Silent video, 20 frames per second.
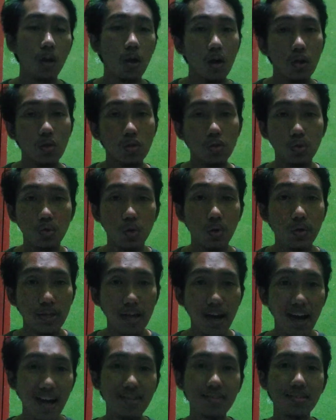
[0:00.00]
So the
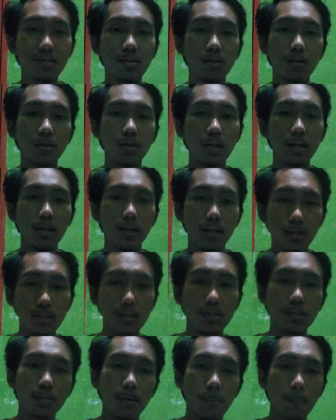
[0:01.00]
answer
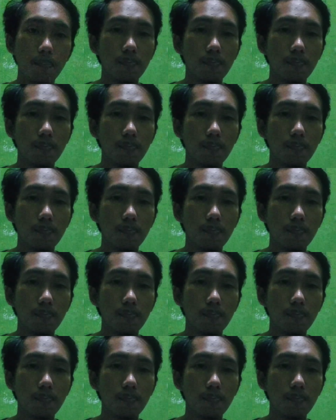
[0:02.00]
is,